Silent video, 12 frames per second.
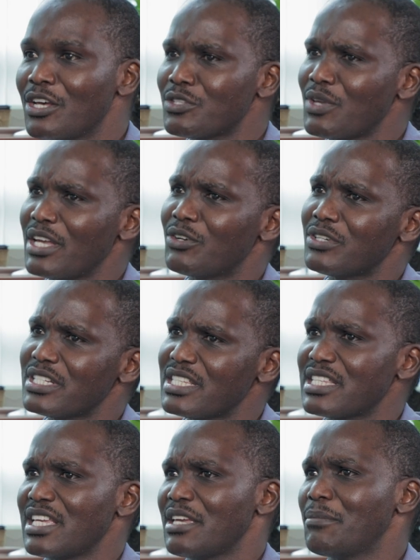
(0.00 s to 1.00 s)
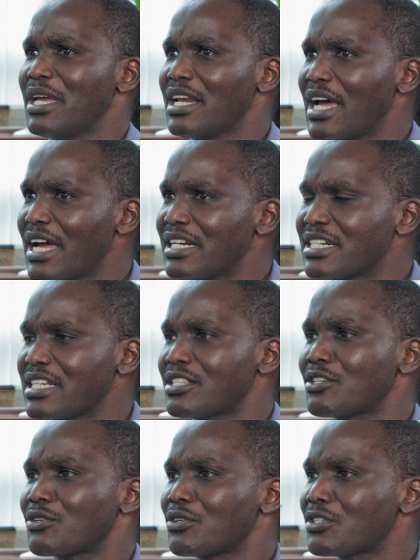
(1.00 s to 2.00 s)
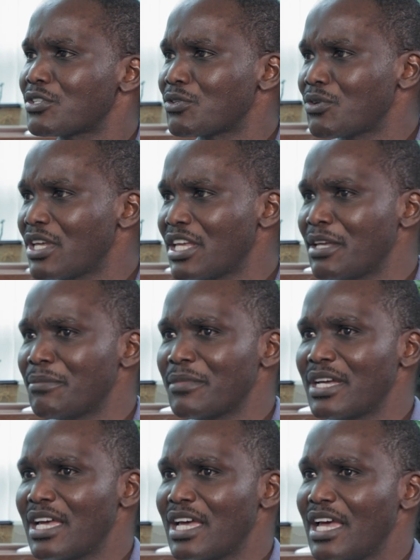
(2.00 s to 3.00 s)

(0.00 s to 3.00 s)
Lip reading: So I got his email address, wrote to him,